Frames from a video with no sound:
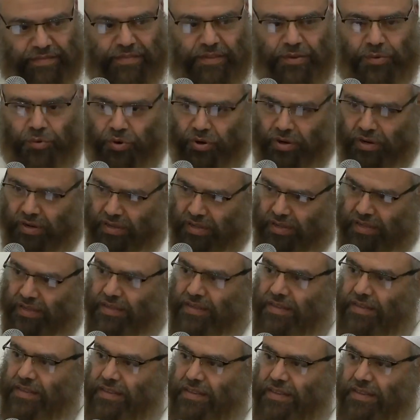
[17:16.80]
If you work,
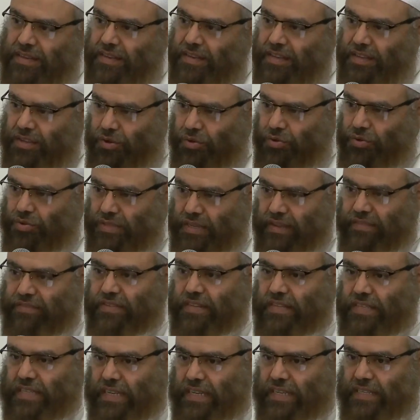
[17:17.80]

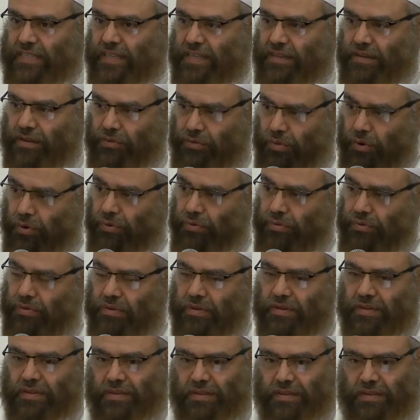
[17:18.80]
7 days in a
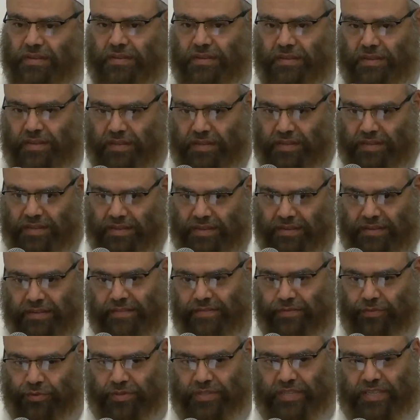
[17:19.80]

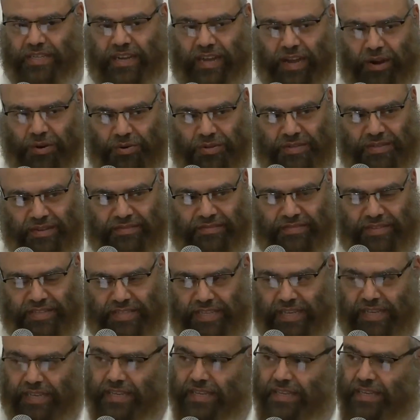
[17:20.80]
row, 14 hours every
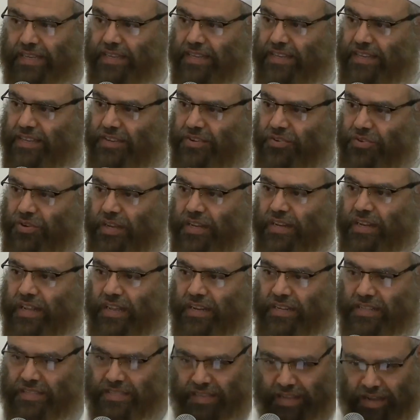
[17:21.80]
day, right?
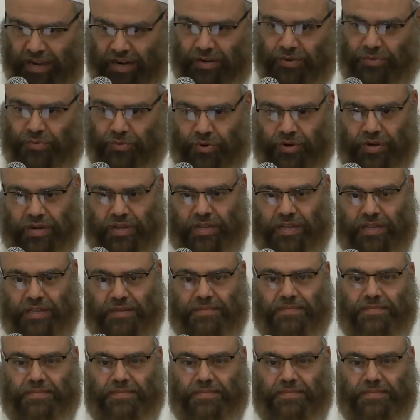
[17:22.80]
And it's hard work,